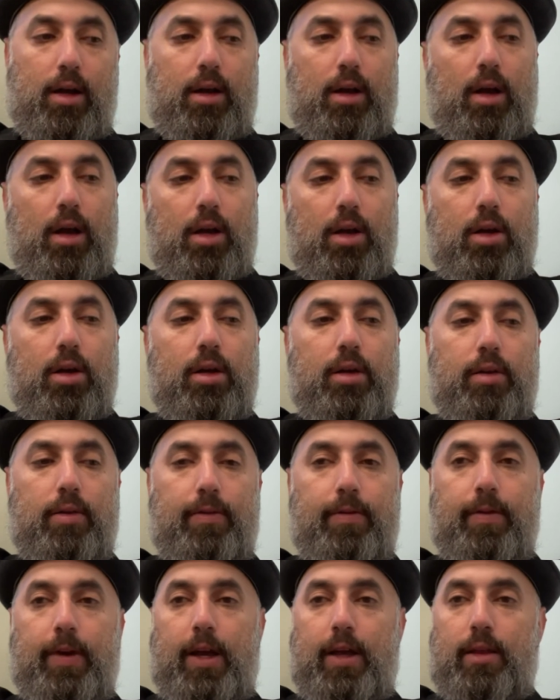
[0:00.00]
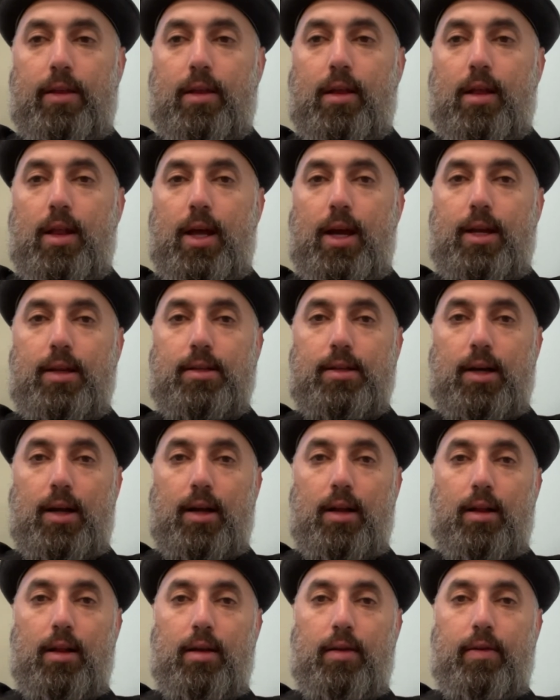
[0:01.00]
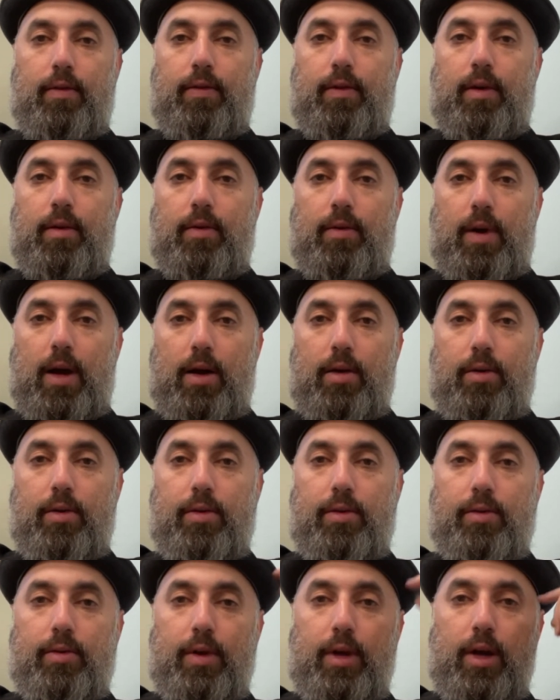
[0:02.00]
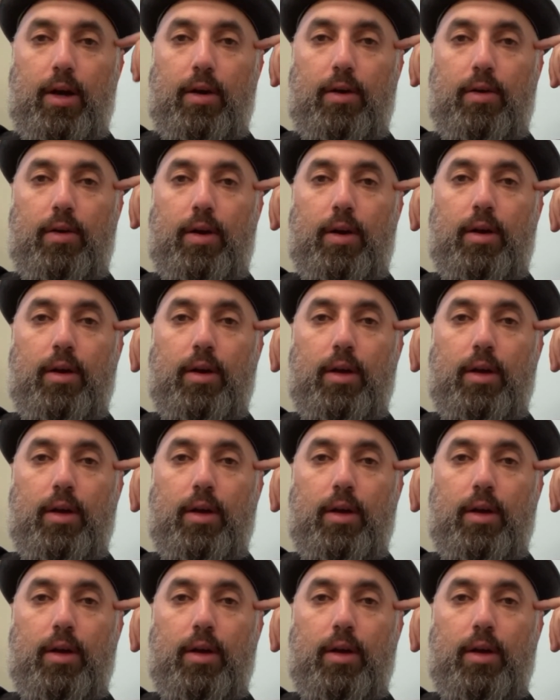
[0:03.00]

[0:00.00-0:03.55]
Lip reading: a good faith clientele of around 300